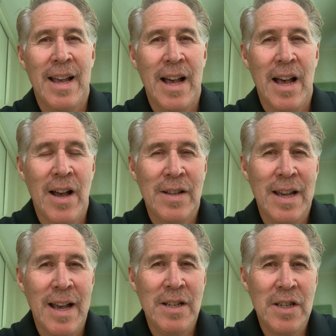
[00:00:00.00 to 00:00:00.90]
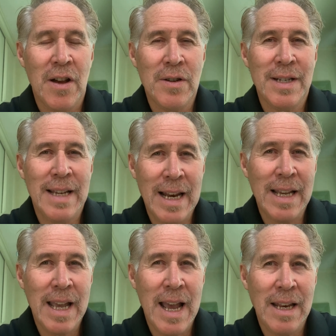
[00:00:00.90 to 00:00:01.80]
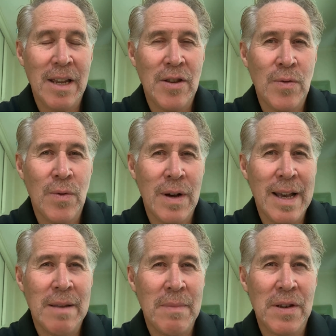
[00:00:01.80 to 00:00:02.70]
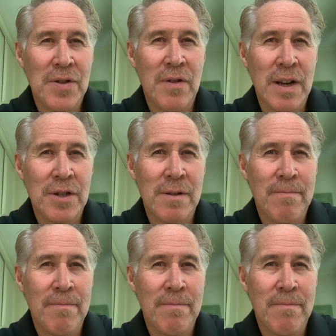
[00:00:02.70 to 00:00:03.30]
Okay, so delegate your administration.